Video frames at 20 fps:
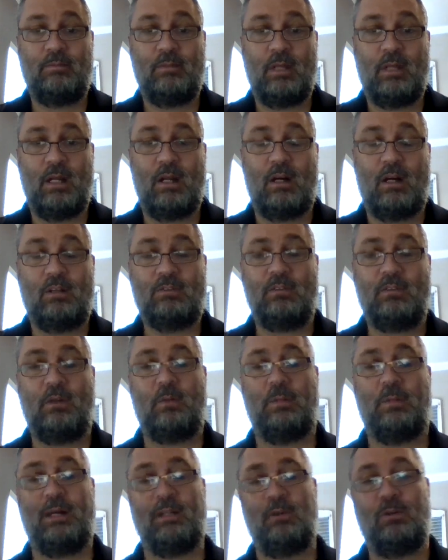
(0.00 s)
And
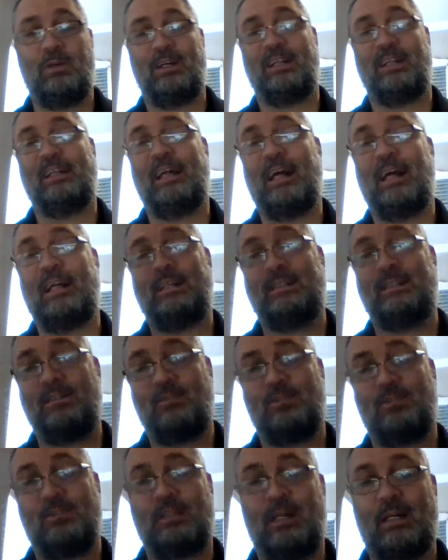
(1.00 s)
also, by doing a lot of
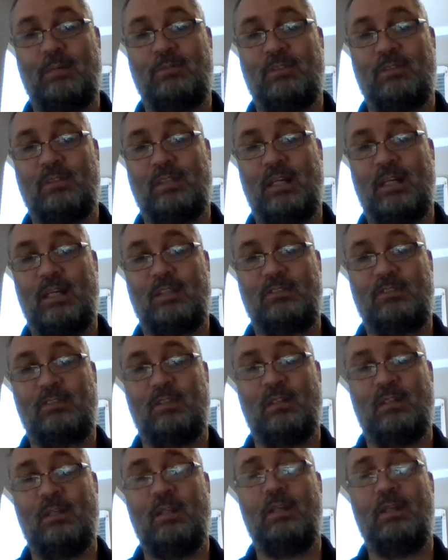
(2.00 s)
different types of tests,